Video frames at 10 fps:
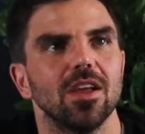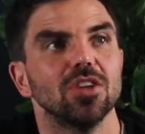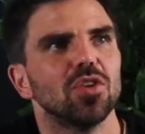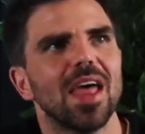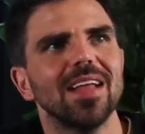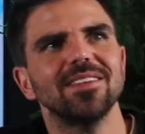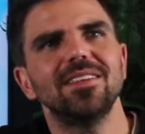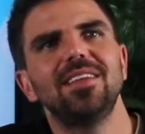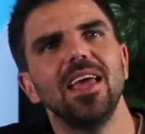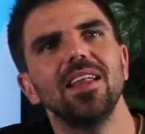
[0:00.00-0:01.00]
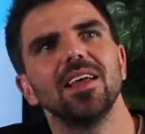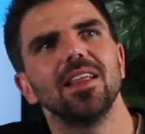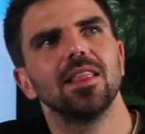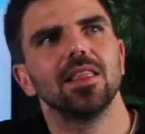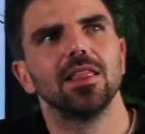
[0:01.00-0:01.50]
So that's
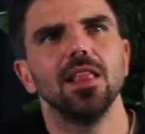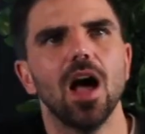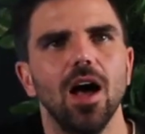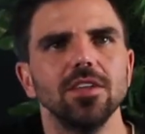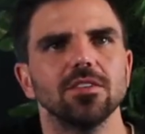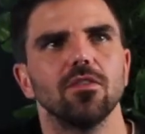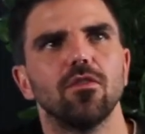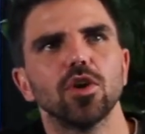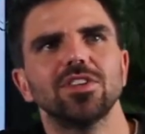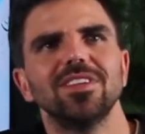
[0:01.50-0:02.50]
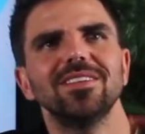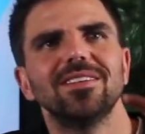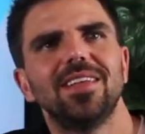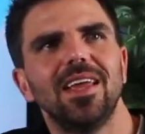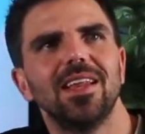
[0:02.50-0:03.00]
data loss versus
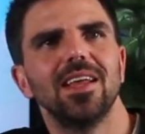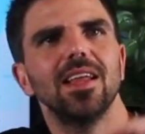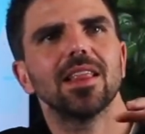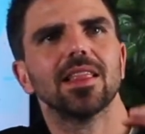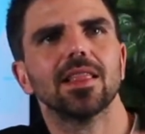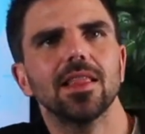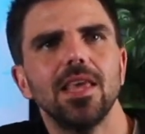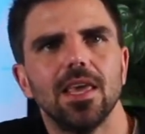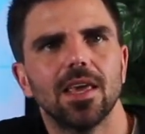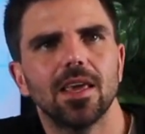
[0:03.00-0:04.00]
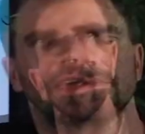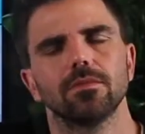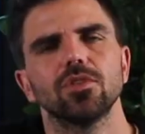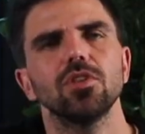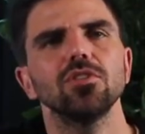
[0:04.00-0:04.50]
data leak.
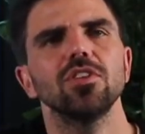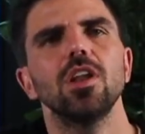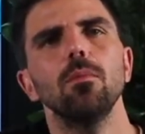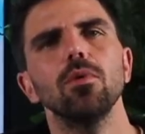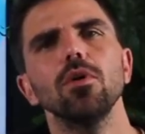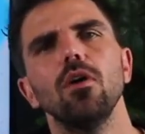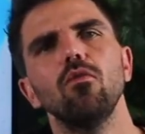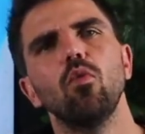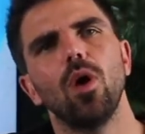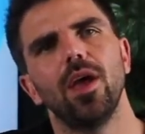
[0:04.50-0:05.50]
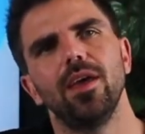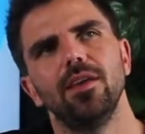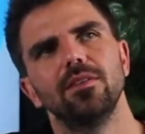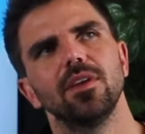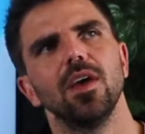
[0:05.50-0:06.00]
So there's a number of
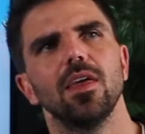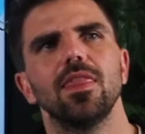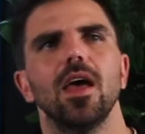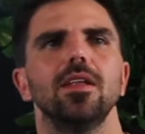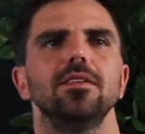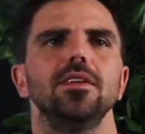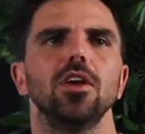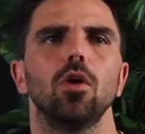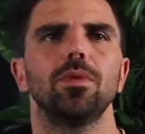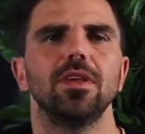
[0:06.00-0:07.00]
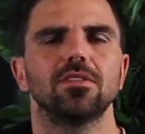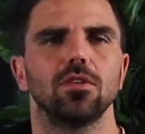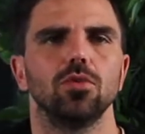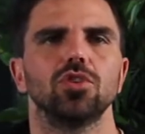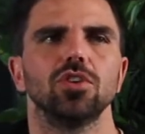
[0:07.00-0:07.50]
ways that DLP
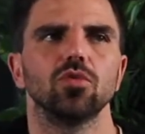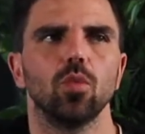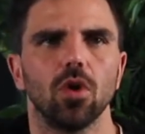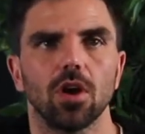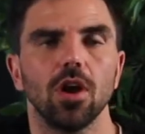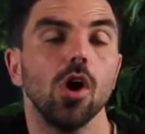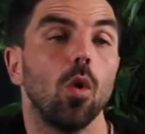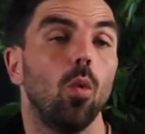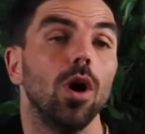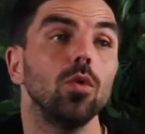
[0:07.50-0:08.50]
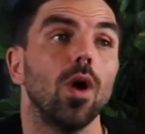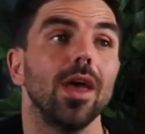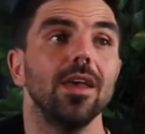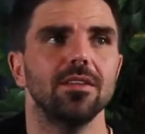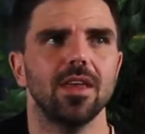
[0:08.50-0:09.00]
solutions work. One
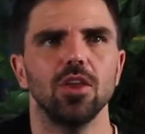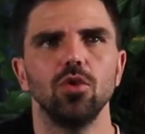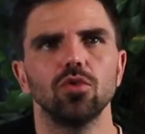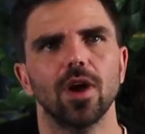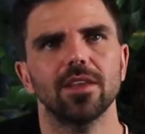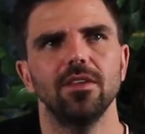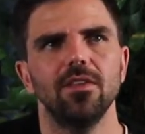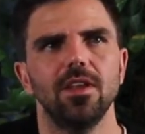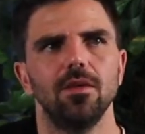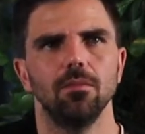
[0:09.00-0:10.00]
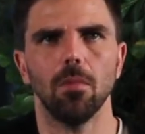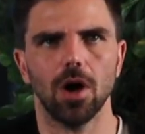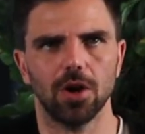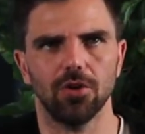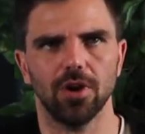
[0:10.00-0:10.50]
way is user activity
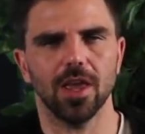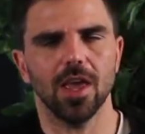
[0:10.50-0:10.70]
monitoring.